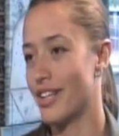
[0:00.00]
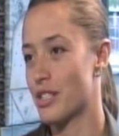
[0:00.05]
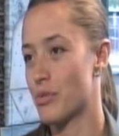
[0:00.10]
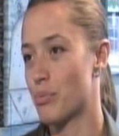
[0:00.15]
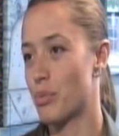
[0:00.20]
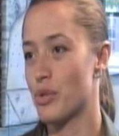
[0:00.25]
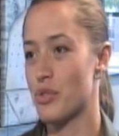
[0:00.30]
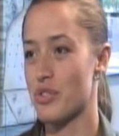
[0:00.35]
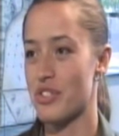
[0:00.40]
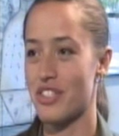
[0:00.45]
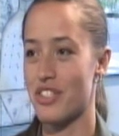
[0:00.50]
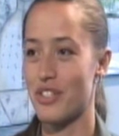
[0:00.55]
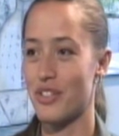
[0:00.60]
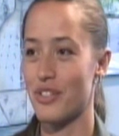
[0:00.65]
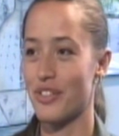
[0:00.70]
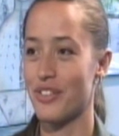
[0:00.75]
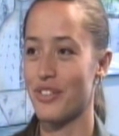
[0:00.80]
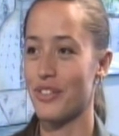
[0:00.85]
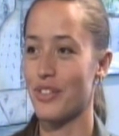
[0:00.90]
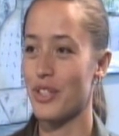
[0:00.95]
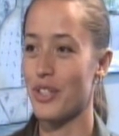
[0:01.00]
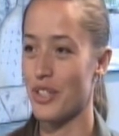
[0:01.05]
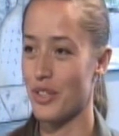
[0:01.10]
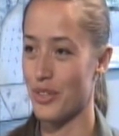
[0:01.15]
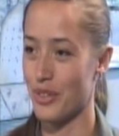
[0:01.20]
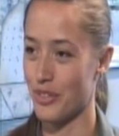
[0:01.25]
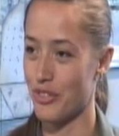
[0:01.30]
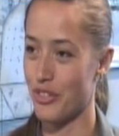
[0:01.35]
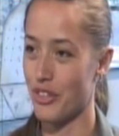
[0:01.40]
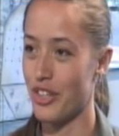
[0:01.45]
I suppose, to you
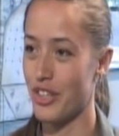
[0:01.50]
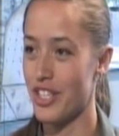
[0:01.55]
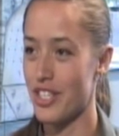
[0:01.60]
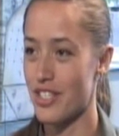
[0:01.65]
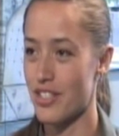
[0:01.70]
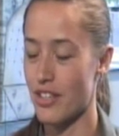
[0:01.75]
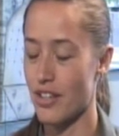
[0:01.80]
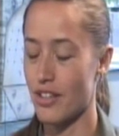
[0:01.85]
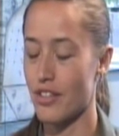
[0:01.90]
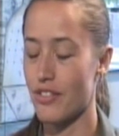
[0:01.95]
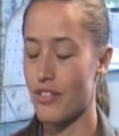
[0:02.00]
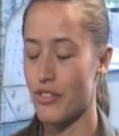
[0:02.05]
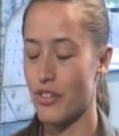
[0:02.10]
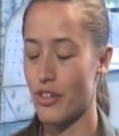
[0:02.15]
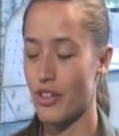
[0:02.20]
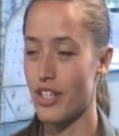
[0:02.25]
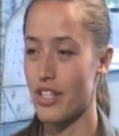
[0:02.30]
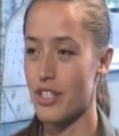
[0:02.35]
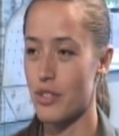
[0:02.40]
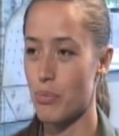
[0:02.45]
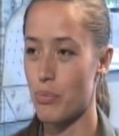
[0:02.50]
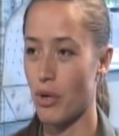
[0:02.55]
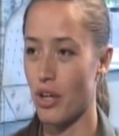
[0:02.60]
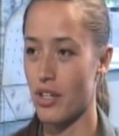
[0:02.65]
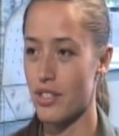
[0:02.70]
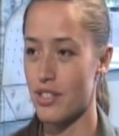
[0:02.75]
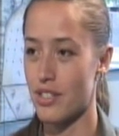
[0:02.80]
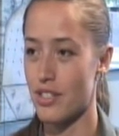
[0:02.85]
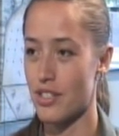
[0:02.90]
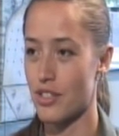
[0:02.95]
know, for his for his
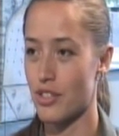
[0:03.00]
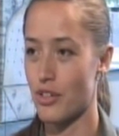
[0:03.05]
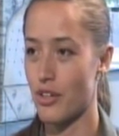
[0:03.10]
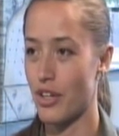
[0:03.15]
process,